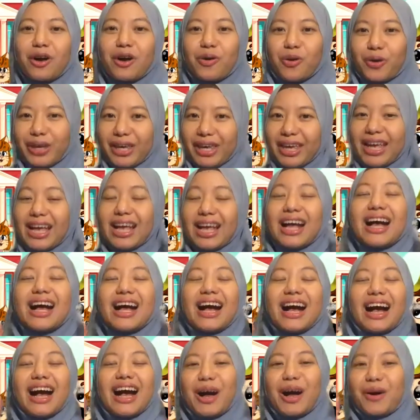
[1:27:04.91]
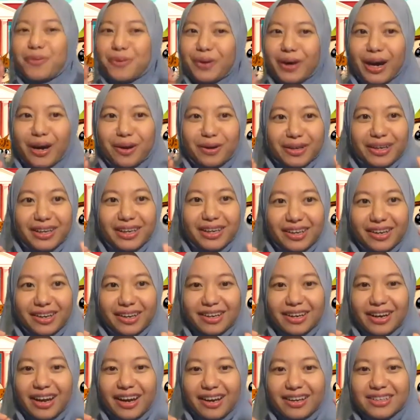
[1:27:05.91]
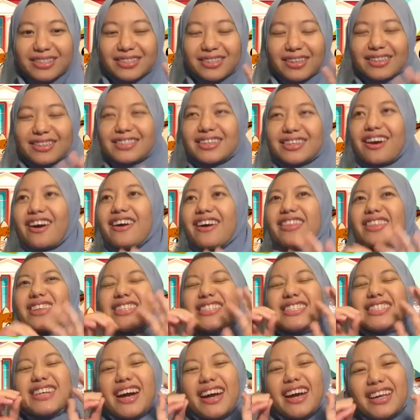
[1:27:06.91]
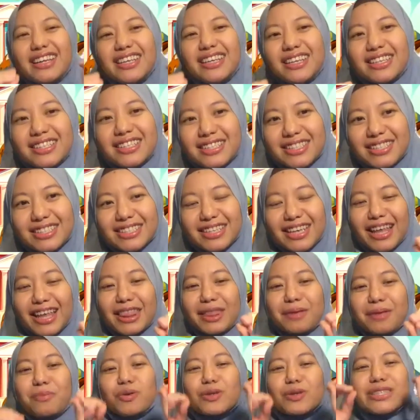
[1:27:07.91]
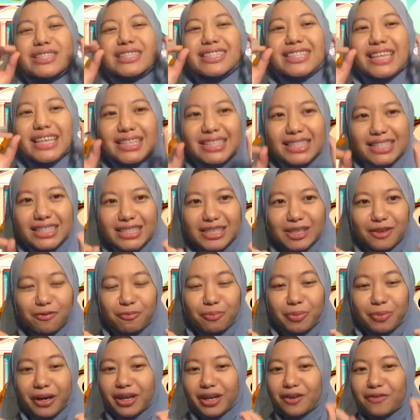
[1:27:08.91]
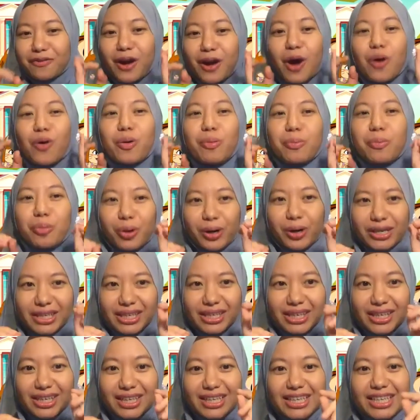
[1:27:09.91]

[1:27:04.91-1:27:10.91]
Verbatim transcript: Okay, our outer hair, hair cells are the tiniest and the most sensitive part of our body.